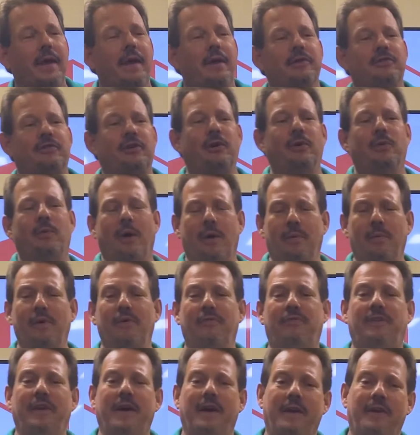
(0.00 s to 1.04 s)
So what
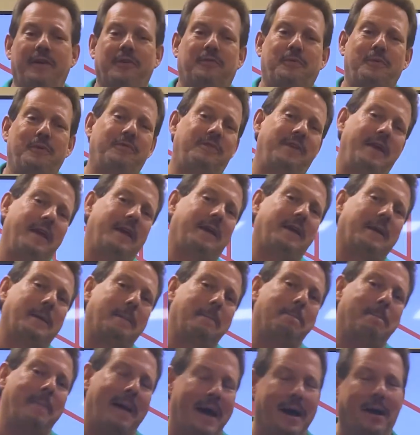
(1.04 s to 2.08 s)
we've done is we've taken a
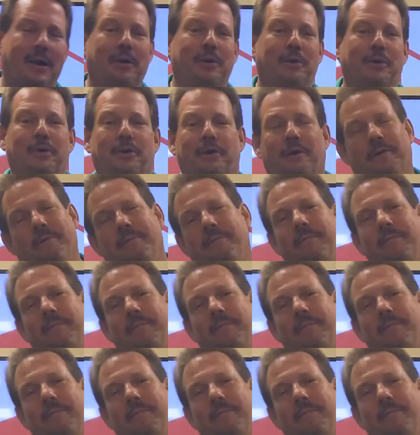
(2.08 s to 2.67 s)
malodor.